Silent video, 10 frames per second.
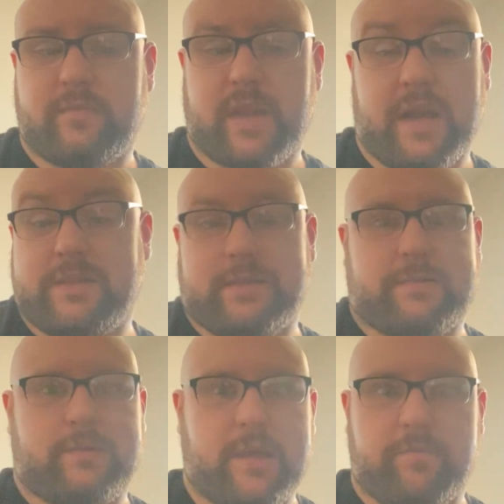I
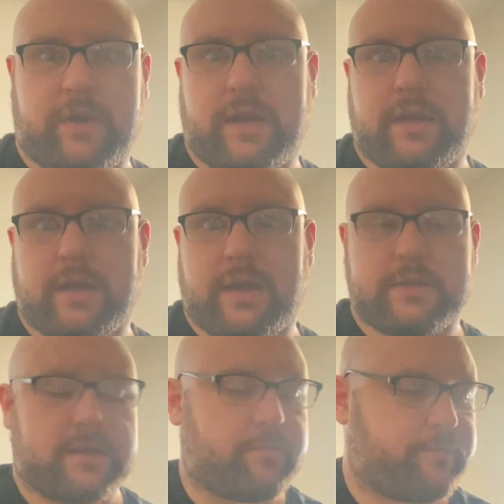just keep forgetting to get
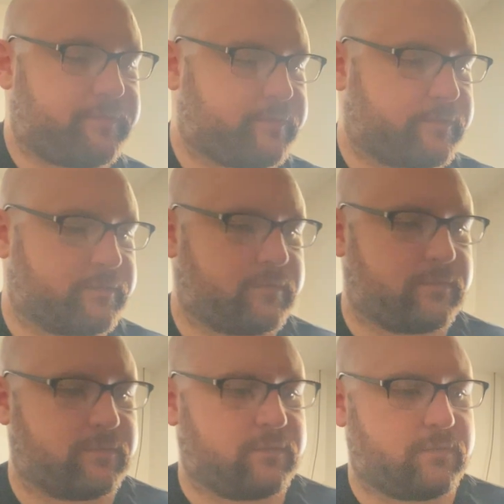some.
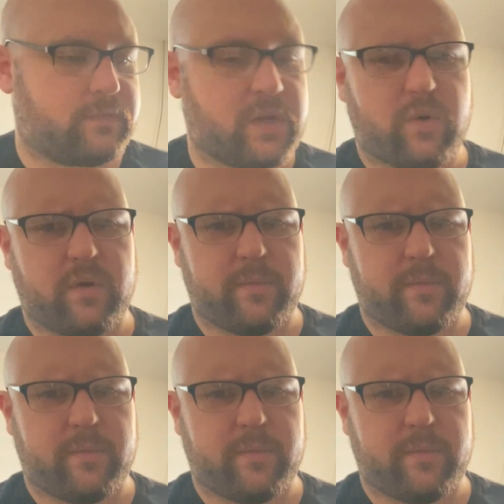Or